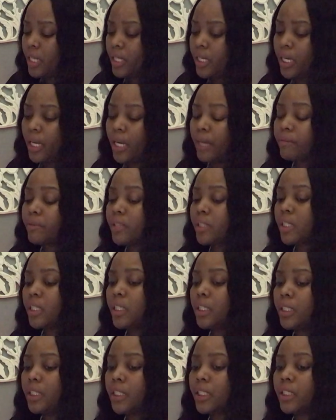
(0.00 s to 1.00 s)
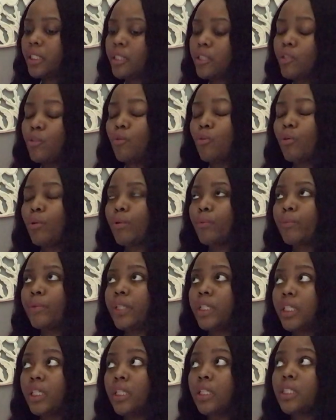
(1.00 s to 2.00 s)
that I have to cut your
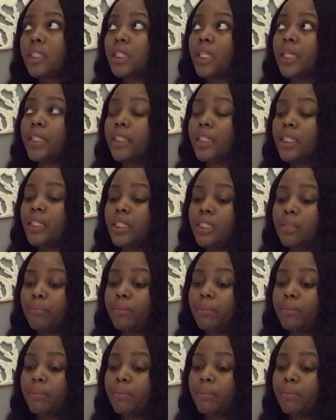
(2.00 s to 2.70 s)
readings like this,